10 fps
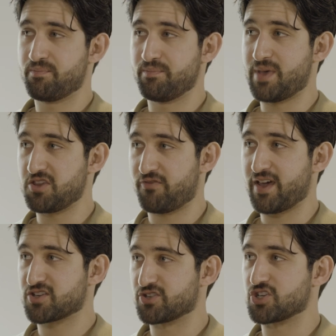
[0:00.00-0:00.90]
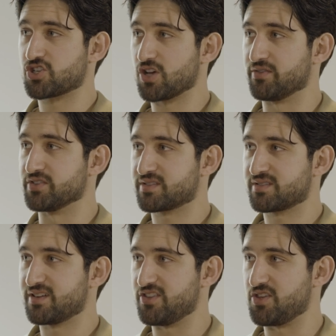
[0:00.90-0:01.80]
manufacturing
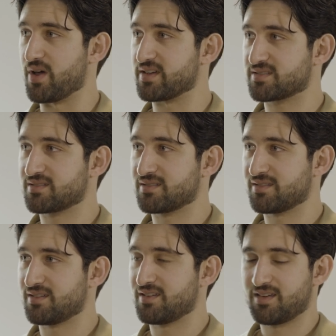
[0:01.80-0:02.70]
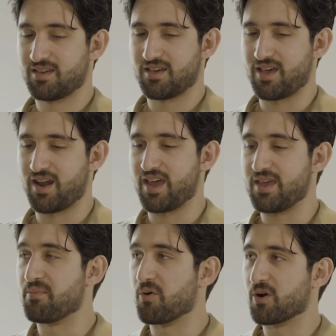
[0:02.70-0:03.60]
shovels in the U.S. and I
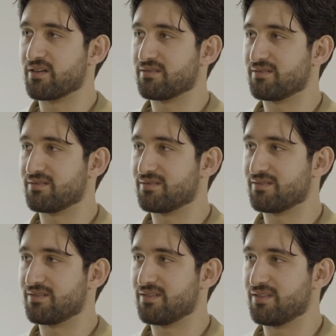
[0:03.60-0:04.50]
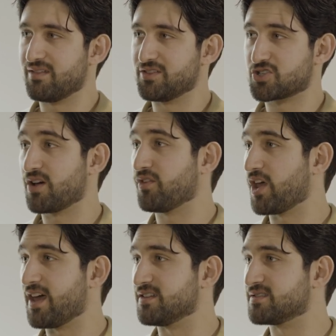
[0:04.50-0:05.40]
import the shovel
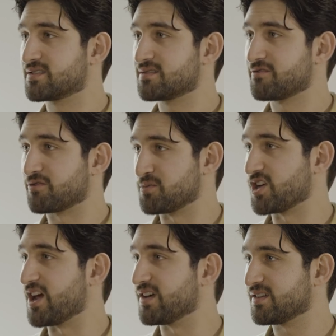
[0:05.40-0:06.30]
heads from China,